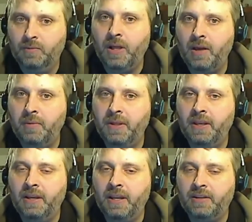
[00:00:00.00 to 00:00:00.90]
Well, I mean,
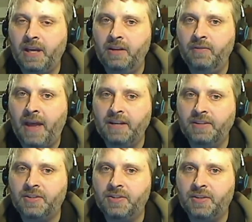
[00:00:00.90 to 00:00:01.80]
it, it kind of
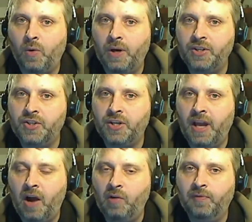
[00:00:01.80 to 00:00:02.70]
asks the question:
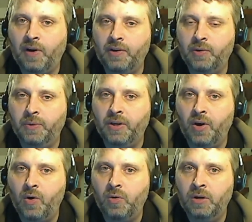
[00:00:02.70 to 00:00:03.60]
How far do we
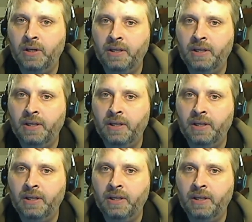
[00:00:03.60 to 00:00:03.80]
go